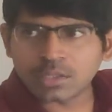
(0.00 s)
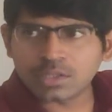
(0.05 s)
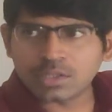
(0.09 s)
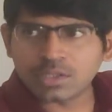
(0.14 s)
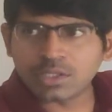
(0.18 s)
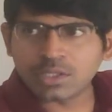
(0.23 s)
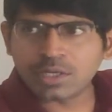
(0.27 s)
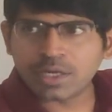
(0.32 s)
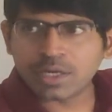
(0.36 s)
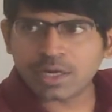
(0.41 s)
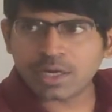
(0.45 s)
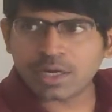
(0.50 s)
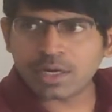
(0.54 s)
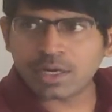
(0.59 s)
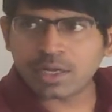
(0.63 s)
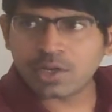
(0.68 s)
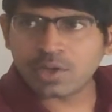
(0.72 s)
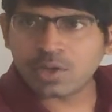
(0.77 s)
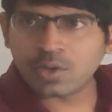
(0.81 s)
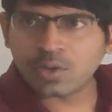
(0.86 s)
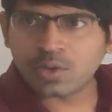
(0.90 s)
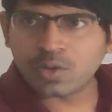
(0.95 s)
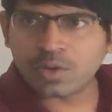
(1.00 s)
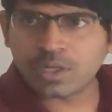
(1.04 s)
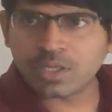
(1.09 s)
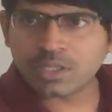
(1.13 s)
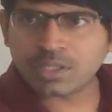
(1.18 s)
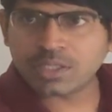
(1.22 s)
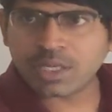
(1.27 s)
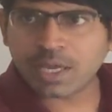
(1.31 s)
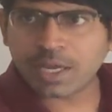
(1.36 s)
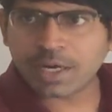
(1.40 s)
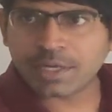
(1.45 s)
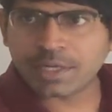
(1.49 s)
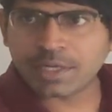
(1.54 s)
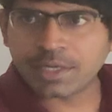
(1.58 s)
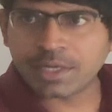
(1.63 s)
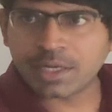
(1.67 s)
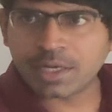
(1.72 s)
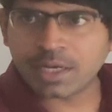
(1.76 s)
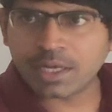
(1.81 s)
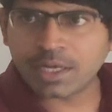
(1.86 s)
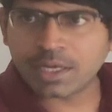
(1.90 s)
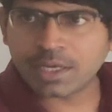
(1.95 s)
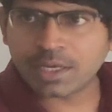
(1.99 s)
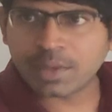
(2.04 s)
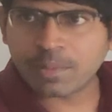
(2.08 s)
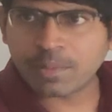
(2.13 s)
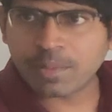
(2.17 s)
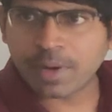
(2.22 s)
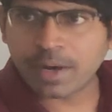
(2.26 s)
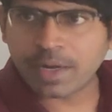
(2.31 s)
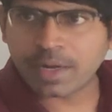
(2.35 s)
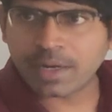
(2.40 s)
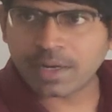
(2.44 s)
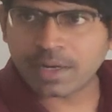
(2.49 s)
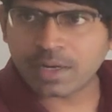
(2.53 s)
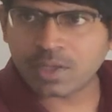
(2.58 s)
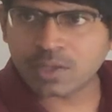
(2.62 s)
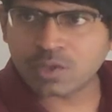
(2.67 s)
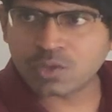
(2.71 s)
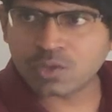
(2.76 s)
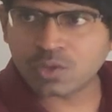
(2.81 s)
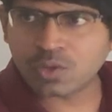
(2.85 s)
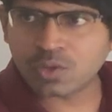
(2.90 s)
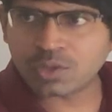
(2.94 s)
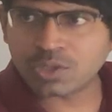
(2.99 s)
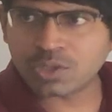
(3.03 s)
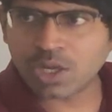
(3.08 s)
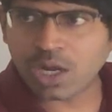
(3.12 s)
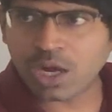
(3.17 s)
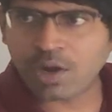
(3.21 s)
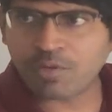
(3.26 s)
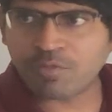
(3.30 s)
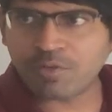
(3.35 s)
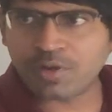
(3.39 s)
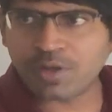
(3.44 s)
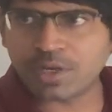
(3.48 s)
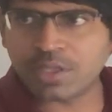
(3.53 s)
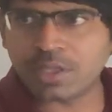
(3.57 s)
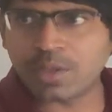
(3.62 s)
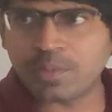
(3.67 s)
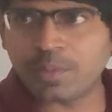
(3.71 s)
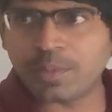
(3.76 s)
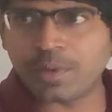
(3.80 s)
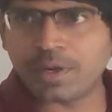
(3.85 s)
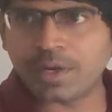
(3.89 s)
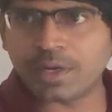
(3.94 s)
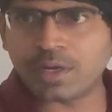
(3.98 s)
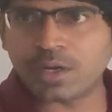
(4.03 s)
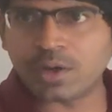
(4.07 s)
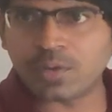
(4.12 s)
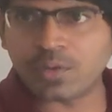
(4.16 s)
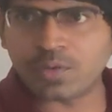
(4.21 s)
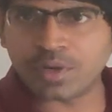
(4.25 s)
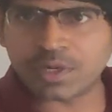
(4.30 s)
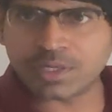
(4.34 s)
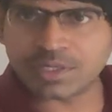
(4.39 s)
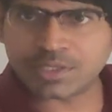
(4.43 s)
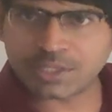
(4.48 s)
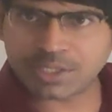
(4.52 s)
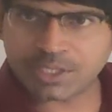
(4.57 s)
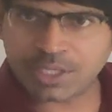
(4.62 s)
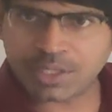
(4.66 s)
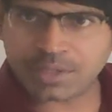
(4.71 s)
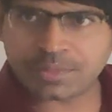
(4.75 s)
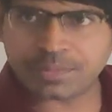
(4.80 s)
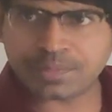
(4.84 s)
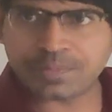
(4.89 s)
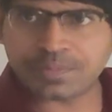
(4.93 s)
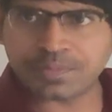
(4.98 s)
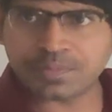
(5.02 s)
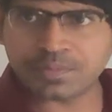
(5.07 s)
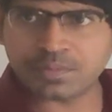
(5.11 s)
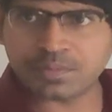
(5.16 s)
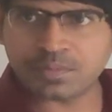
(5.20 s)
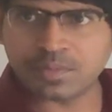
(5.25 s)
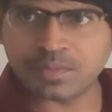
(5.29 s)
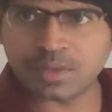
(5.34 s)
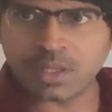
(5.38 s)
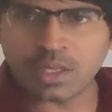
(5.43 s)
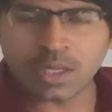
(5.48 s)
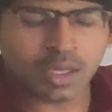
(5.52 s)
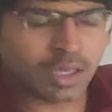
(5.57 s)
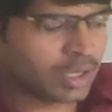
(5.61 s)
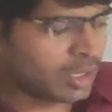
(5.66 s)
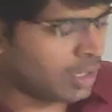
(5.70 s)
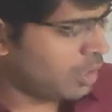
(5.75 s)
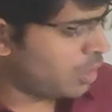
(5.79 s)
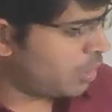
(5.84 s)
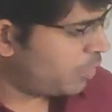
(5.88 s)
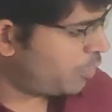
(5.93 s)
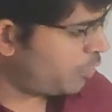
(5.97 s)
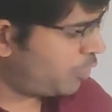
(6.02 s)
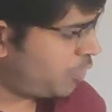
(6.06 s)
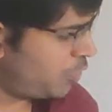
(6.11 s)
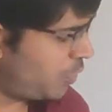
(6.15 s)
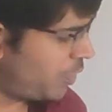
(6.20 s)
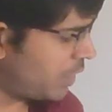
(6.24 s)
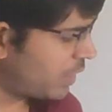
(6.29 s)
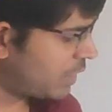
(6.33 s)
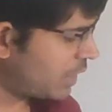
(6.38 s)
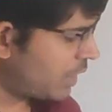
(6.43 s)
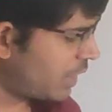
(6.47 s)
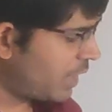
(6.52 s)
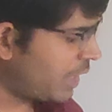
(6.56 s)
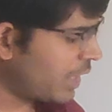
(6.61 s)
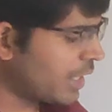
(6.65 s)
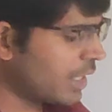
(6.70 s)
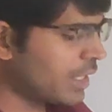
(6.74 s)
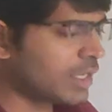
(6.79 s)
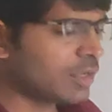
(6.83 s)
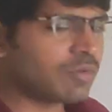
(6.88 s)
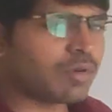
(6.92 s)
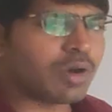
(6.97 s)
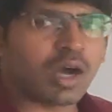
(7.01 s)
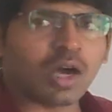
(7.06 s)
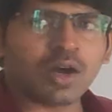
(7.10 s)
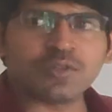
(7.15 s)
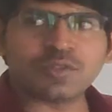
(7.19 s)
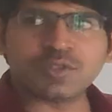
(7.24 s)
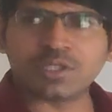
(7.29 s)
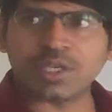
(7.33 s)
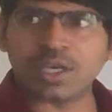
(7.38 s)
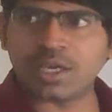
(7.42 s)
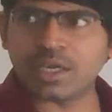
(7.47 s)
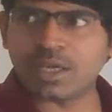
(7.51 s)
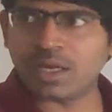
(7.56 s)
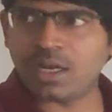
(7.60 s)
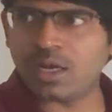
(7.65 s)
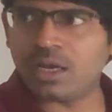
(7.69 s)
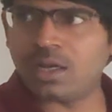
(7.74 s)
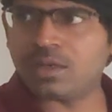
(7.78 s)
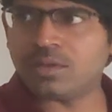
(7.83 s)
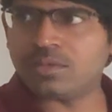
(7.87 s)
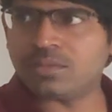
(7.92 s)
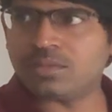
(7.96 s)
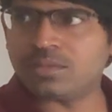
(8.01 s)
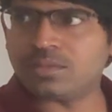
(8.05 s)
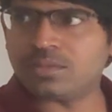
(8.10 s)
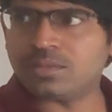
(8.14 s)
Zener diode is acting like a battery source after the breakdown region. During the negative half cycle,